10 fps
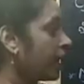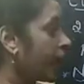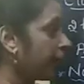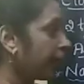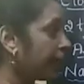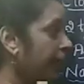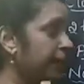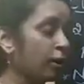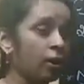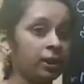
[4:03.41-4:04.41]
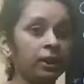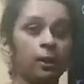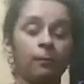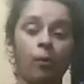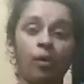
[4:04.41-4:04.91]
and rayon,
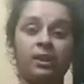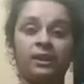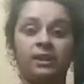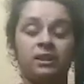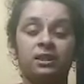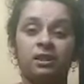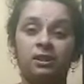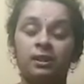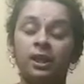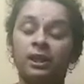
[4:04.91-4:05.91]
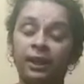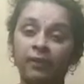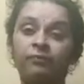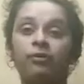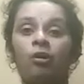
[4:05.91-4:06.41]
polyester,
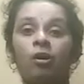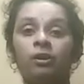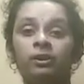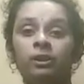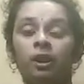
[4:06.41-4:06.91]
Teflon.